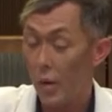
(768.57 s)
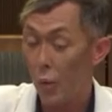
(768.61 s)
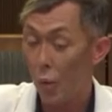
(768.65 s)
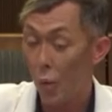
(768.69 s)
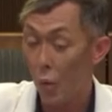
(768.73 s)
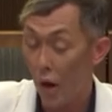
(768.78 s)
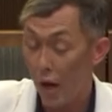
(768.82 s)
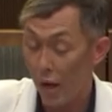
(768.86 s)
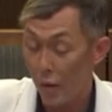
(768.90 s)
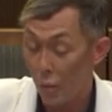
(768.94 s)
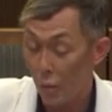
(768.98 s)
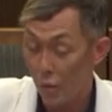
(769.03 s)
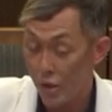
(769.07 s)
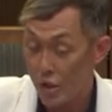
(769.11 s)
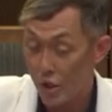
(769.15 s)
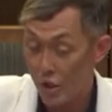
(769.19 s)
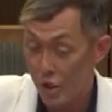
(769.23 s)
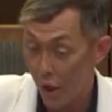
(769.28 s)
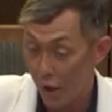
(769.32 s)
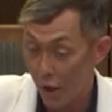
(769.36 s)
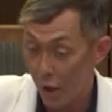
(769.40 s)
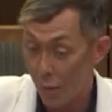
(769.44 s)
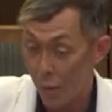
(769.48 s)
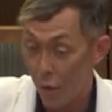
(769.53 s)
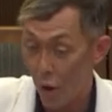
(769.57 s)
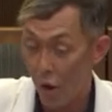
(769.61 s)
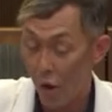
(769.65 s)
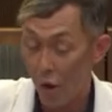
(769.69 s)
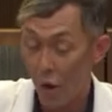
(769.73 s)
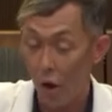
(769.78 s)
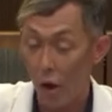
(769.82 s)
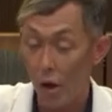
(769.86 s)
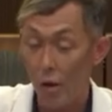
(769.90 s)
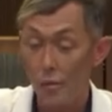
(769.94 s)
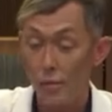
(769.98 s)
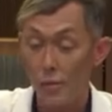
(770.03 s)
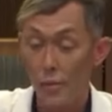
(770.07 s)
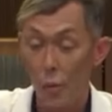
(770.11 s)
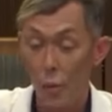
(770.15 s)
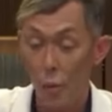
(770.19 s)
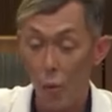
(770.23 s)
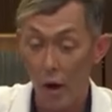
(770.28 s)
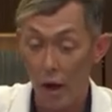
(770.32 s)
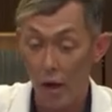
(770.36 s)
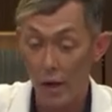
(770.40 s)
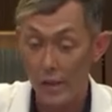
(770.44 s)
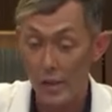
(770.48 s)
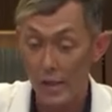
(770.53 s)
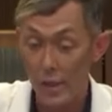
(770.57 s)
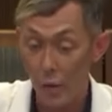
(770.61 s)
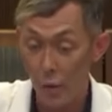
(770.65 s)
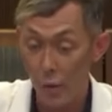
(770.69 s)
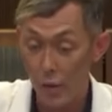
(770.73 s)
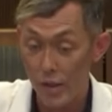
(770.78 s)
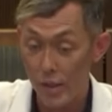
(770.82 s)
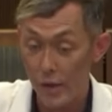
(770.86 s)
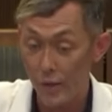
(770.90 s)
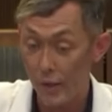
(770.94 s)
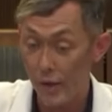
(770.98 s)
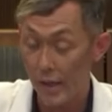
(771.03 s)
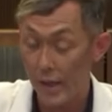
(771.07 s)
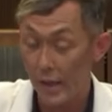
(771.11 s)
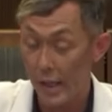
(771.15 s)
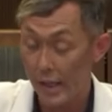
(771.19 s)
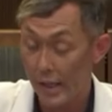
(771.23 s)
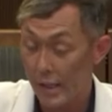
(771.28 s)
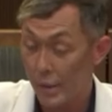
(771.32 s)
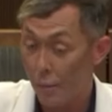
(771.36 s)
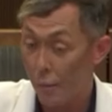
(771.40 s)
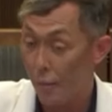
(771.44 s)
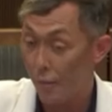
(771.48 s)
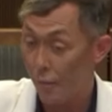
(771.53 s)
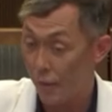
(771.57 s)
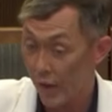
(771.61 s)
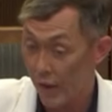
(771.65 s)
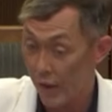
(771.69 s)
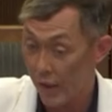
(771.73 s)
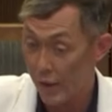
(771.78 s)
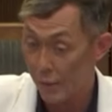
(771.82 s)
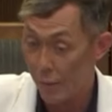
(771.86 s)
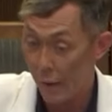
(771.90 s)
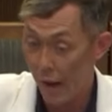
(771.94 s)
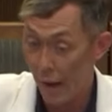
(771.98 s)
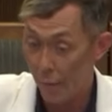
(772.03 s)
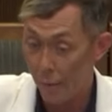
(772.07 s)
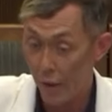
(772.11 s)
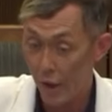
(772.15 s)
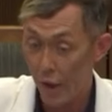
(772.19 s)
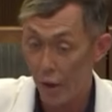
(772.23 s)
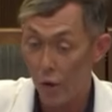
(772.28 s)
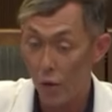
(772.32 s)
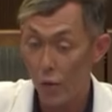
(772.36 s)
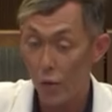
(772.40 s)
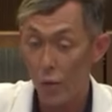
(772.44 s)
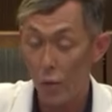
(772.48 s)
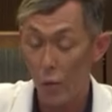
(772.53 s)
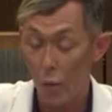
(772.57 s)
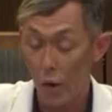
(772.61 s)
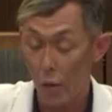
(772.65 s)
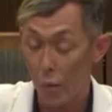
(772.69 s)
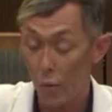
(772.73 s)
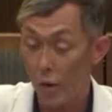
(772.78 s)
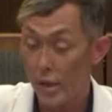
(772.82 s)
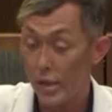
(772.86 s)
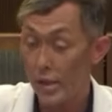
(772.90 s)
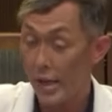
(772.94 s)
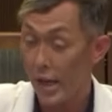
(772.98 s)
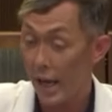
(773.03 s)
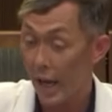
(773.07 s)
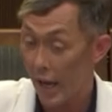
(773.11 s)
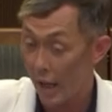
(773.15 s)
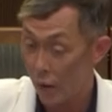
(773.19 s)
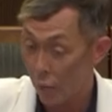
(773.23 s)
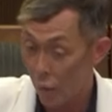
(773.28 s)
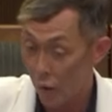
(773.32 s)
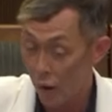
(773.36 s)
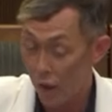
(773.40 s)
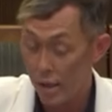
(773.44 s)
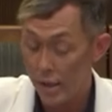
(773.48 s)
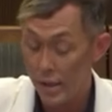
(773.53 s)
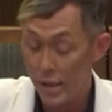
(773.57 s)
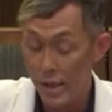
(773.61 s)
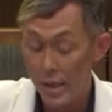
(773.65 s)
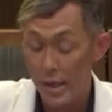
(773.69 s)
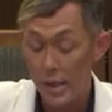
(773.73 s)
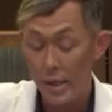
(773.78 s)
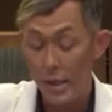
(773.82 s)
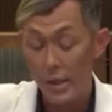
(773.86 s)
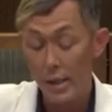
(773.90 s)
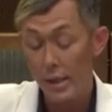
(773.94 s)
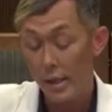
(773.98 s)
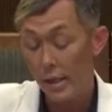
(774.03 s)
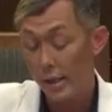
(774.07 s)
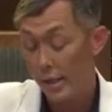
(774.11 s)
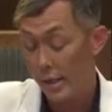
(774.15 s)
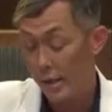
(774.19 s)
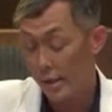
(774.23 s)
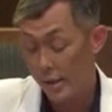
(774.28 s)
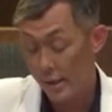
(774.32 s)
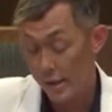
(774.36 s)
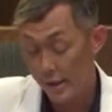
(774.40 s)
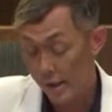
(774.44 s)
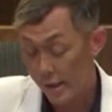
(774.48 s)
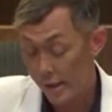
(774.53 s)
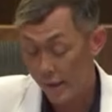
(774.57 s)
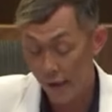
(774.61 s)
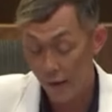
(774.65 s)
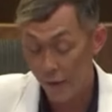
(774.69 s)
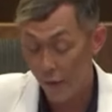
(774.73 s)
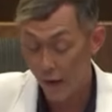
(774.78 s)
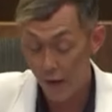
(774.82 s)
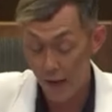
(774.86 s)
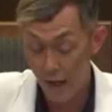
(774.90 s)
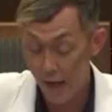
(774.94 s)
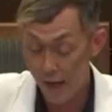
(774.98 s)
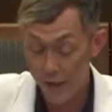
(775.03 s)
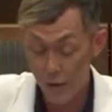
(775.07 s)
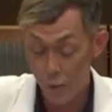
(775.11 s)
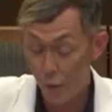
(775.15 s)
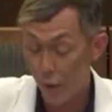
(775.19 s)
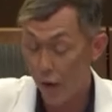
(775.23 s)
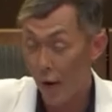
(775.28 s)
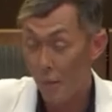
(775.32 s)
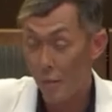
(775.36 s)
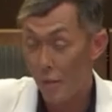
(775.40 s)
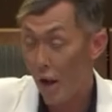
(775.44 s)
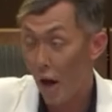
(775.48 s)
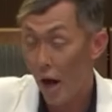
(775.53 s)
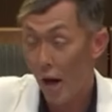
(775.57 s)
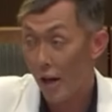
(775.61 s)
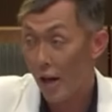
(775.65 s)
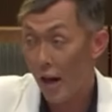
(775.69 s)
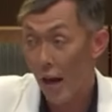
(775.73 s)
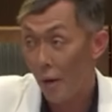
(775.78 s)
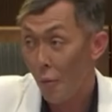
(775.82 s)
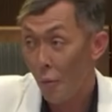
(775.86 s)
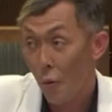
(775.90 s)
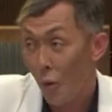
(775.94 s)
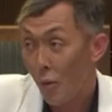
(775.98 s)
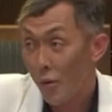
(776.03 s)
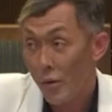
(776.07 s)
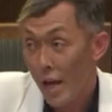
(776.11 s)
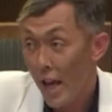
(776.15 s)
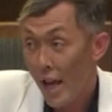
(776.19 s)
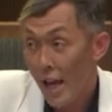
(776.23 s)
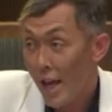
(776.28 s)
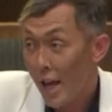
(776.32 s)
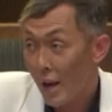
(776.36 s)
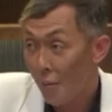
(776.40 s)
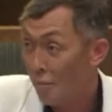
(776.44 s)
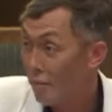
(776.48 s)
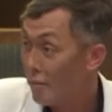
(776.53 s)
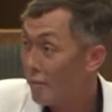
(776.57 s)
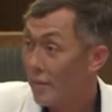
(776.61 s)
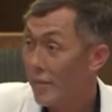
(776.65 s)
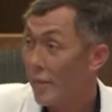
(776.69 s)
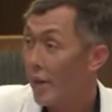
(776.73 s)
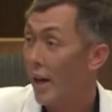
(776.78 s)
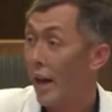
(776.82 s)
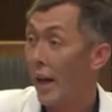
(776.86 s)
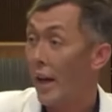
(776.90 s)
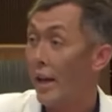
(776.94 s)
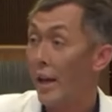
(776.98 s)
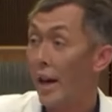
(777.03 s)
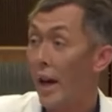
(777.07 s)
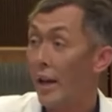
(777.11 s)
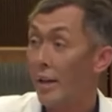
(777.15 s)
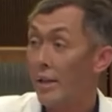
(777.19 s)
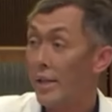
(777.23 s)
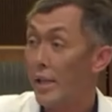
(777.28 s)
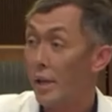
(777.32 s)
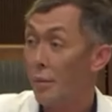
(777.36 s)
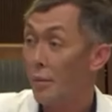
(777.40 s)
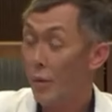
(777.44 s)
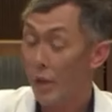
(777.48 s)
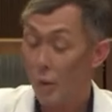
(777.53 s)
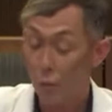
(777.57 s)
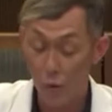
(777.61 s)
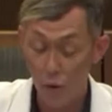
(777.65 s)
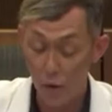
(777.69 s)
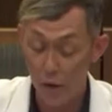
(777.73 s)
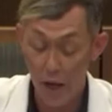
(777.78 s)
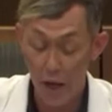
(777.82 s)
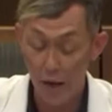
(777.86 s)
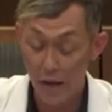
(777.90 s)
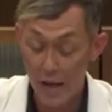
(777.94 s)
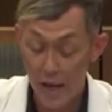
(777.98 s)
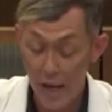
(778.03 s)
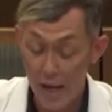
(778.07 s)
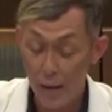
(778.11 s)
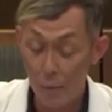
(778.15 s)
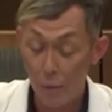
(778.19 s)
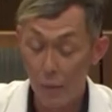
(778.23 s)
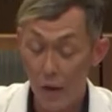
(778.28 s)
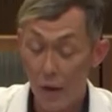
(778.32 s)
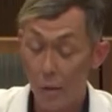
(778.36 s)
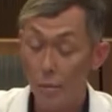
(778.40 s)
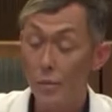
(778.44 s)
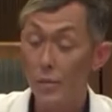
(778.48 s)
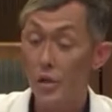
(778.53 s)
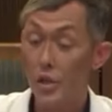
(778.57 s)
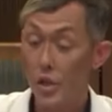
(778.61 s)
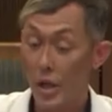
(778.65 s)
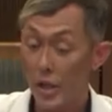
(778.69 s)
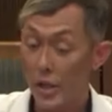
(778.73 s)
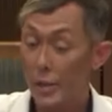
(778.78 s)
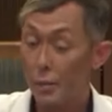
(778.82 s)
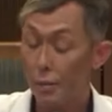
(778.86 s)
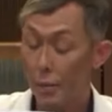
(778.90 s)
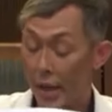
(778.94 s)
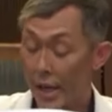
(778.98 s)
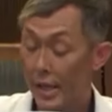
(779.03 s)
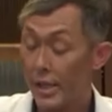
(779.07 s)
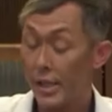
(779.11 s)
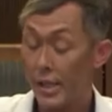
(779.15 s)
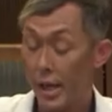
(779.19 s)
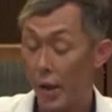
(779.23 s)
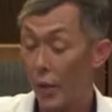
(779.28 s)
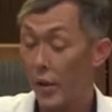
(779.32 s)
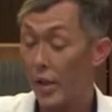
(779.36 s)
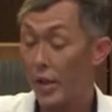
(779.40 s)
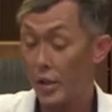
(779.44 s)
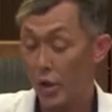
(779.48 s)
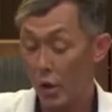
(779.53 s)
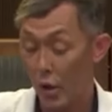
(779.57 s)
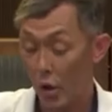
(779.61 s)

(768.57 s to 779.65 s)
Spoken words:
One was Shauna Parker. One was Felix Papineau. One was Edward. And the last one, I won't name. I simply will not name them just based on the